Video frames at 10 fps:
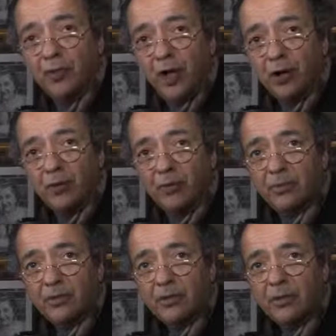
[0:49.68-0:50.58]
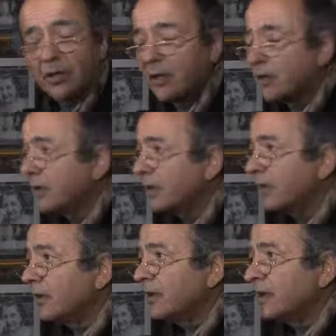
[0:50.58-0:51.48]
know
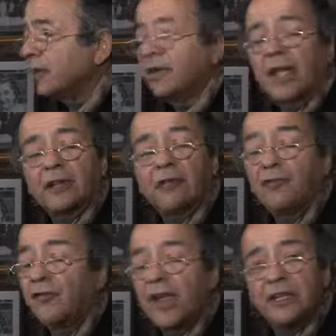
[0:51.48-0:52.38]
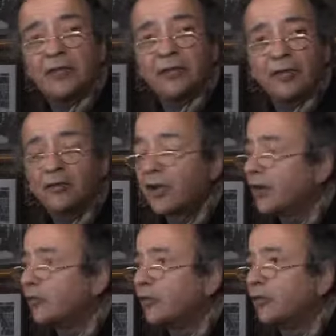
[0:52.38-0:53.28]
that the fight that this
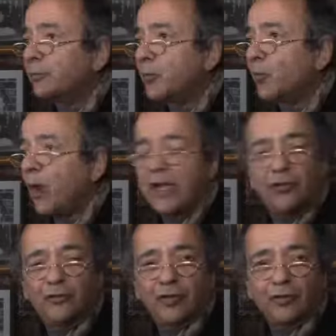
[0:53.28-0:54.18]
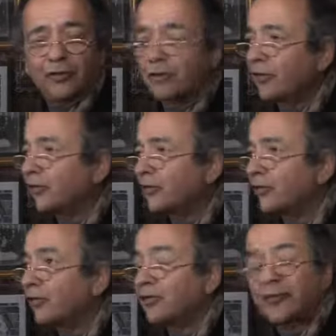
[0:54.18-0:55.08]
country has been waging since its
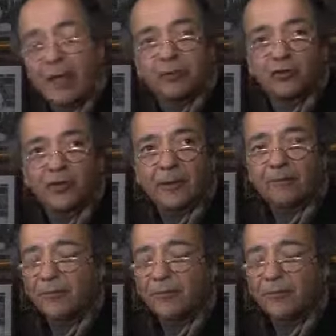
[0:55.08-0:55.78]
inception